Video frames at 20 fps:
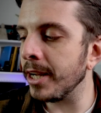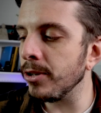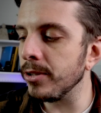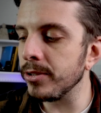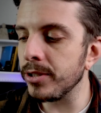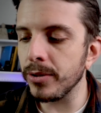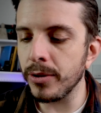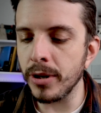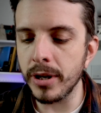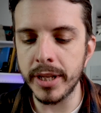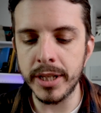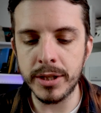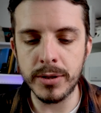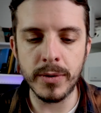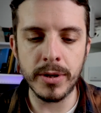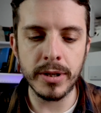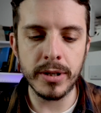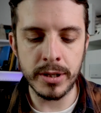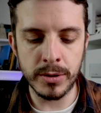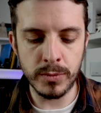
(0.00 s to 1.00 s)
I also got this
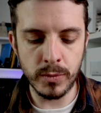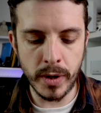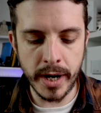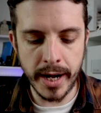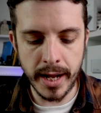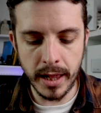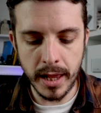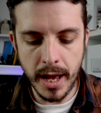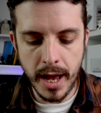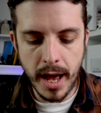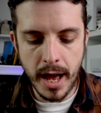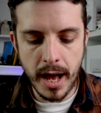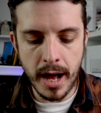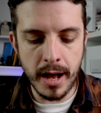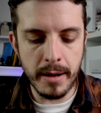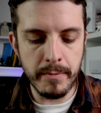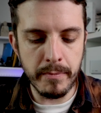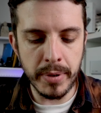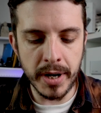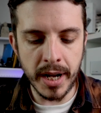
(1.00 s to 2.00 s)
one as well
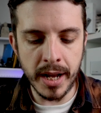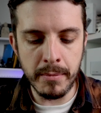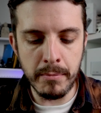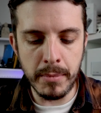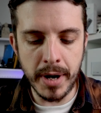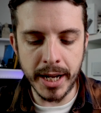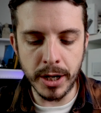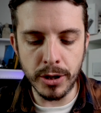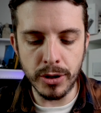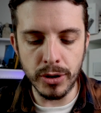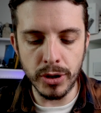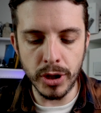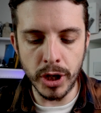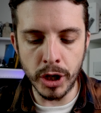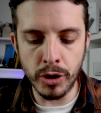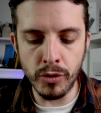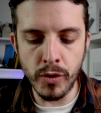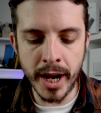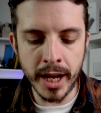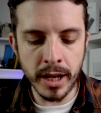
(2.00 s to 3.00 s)
by Michael
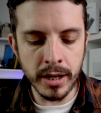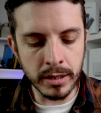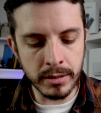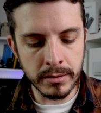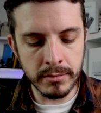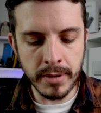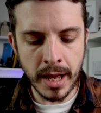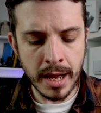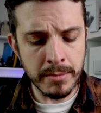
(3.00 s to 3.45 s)
Greger,